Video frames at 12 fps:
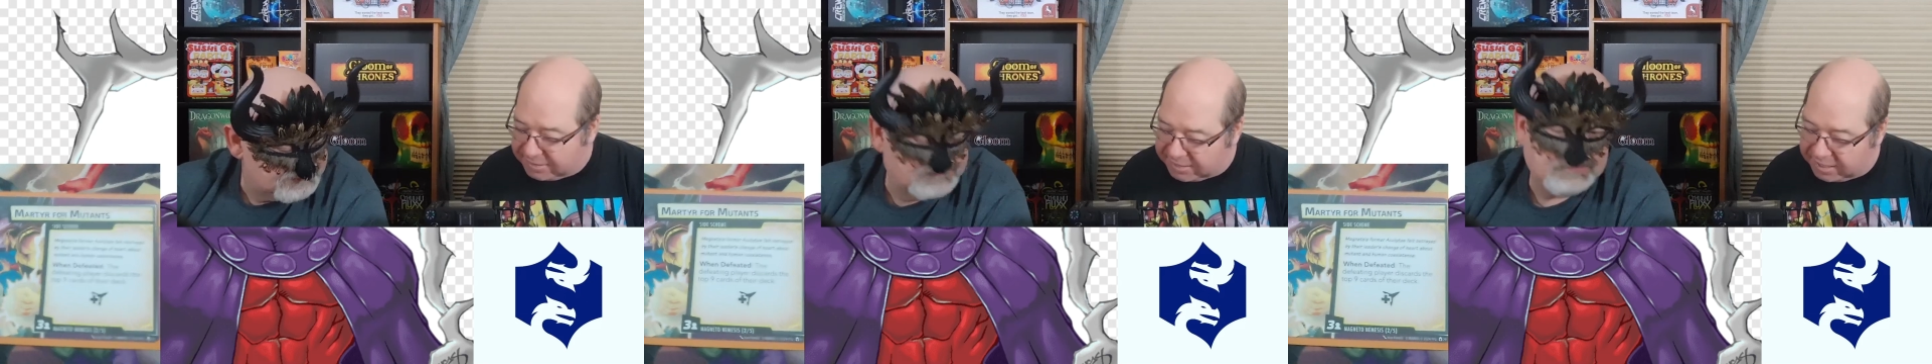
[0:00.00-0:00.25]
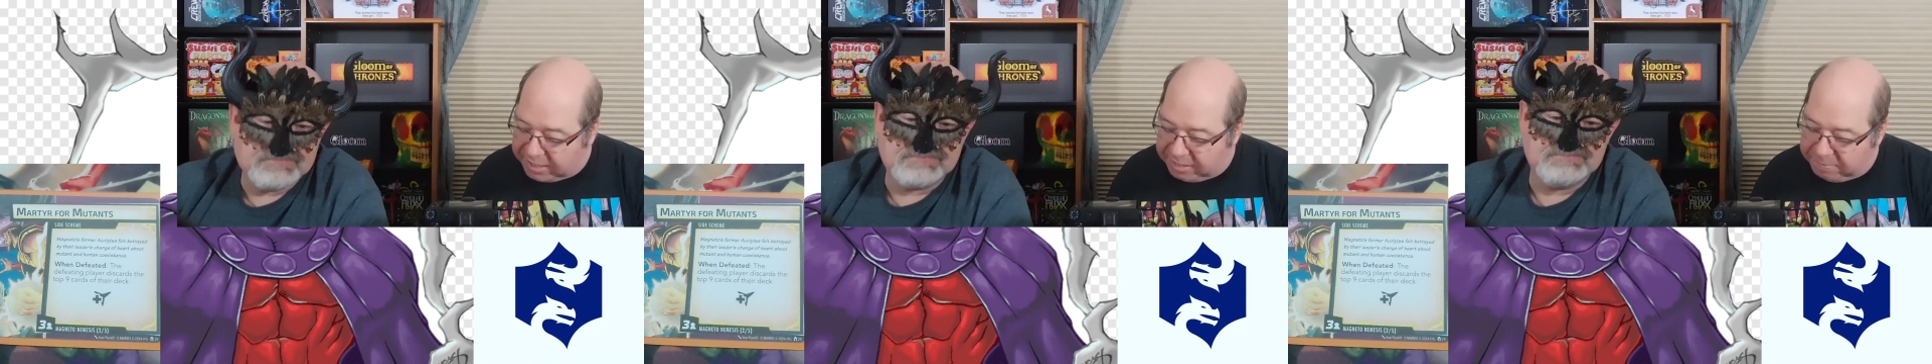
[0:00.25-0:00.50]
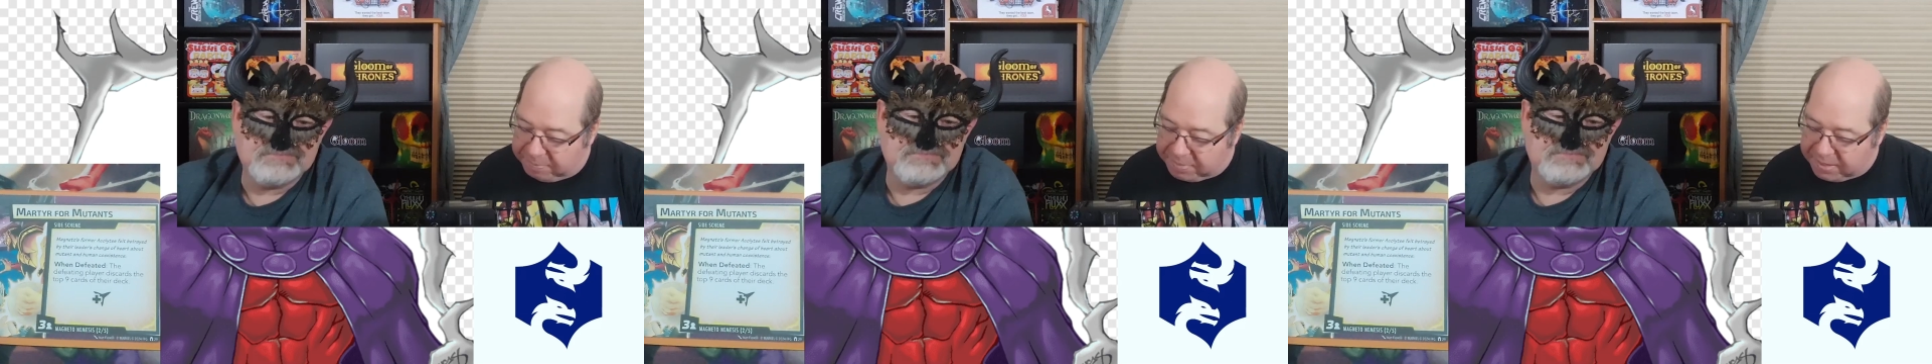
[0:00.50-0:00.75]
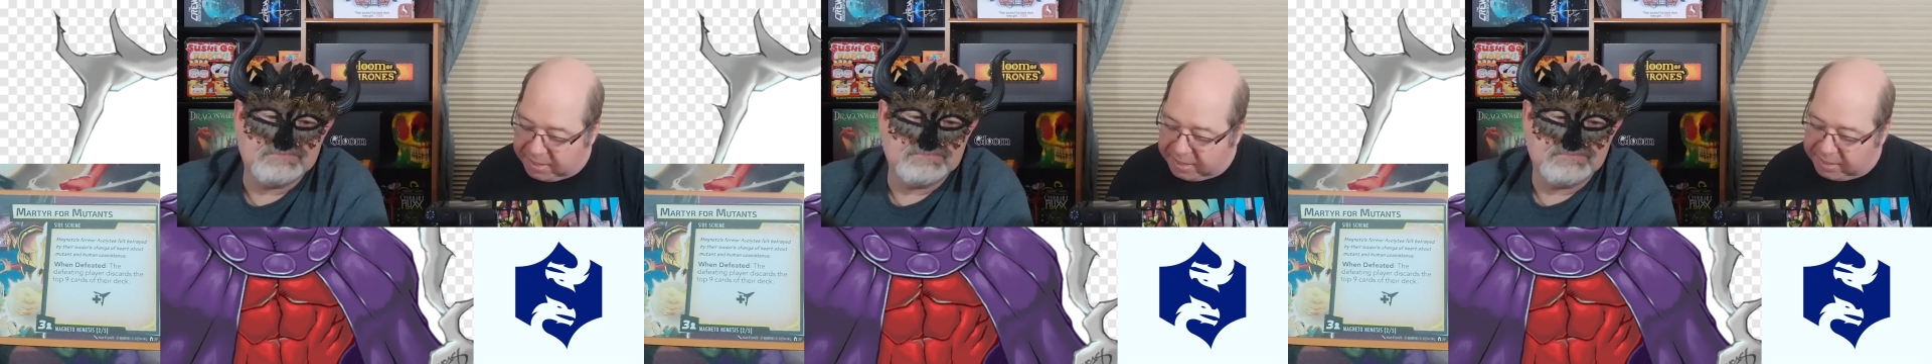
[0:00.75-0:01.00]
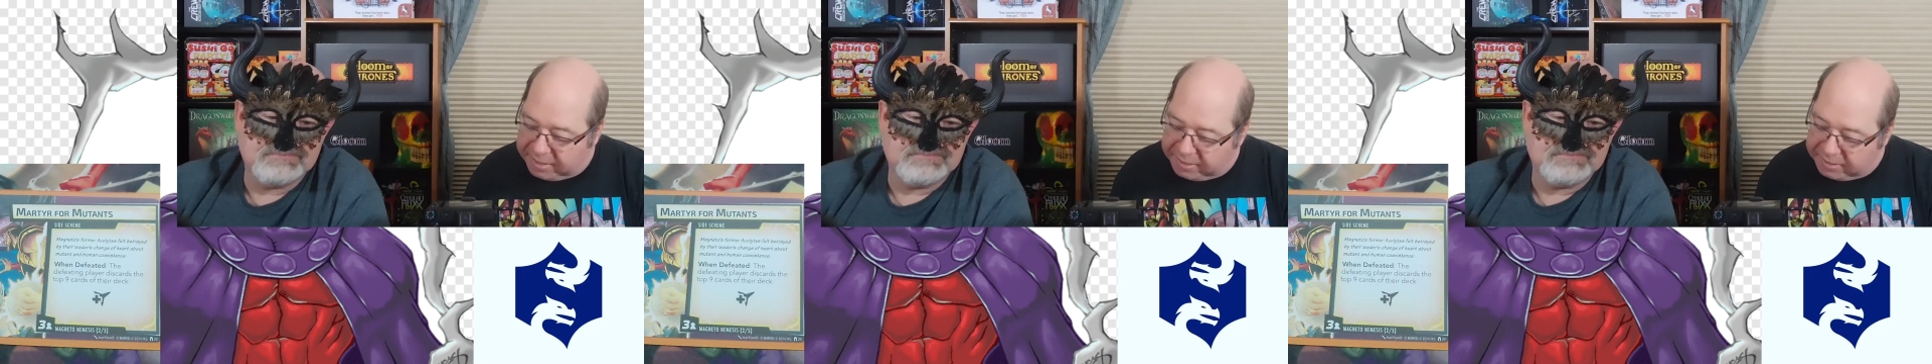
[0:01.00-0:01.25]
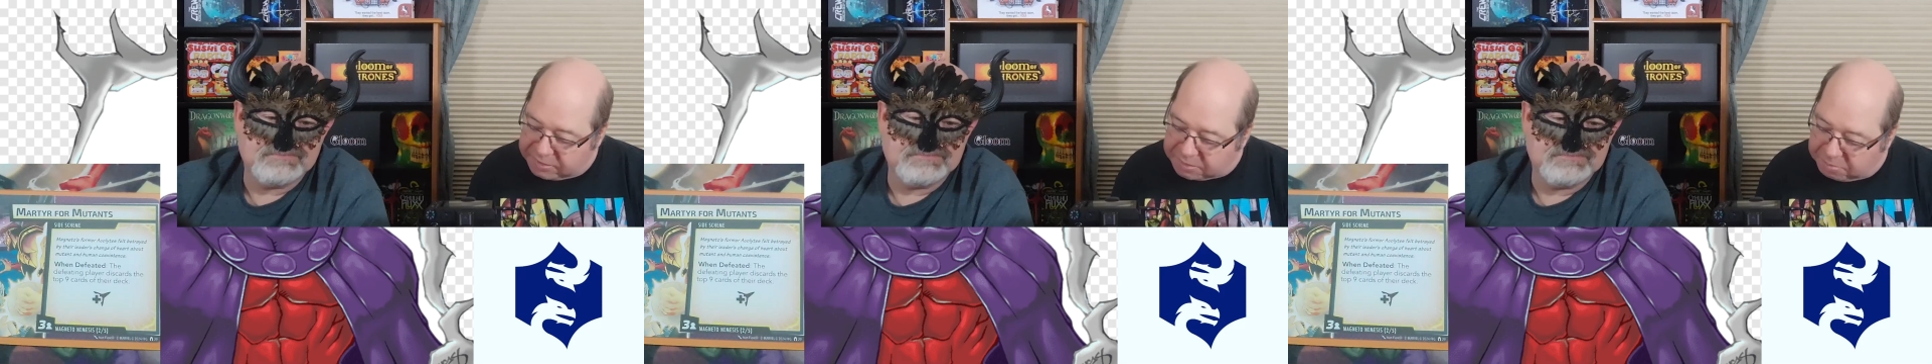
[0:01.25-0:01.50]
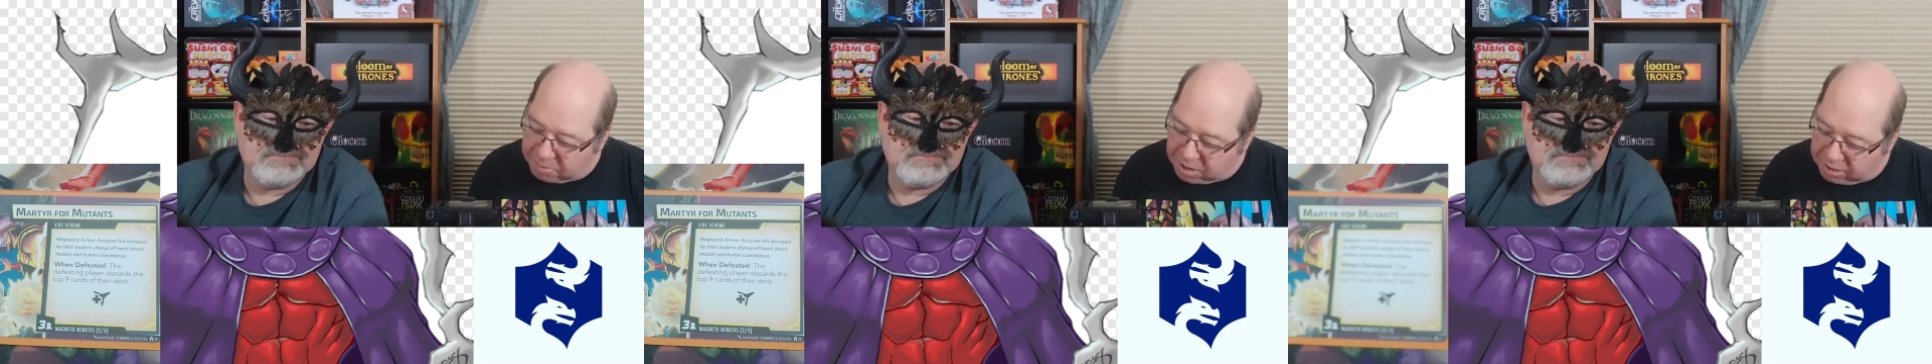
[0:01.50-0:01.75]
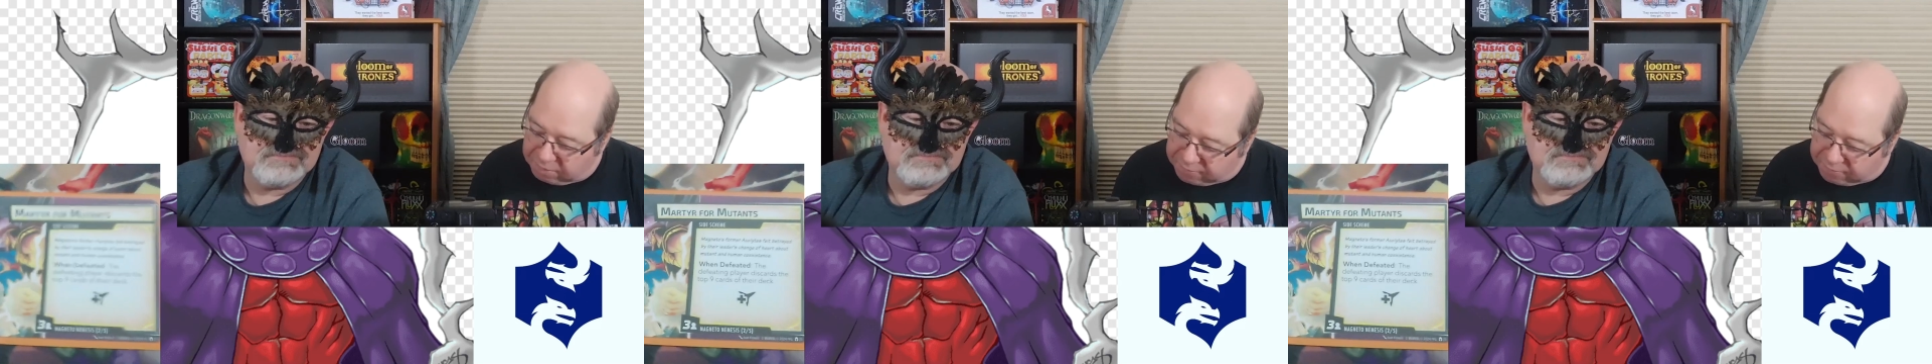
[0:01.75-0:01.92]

scheme is Martyr for